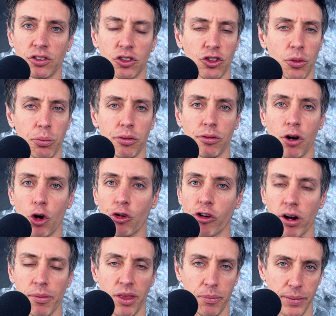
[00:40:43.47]
It's a
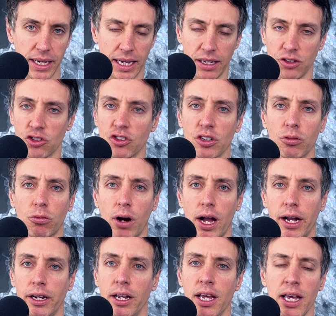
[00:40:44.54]
program that begins to
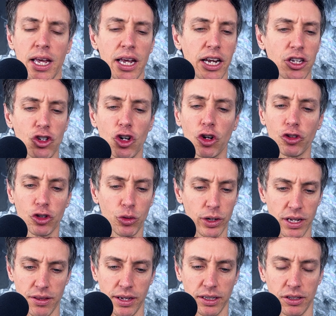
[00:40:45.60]
run, and you don't do
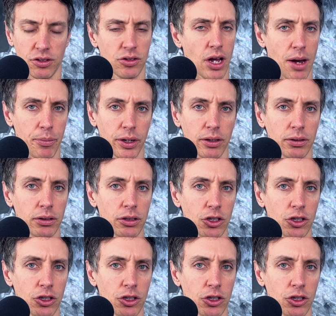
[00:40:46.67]
anything to stop it.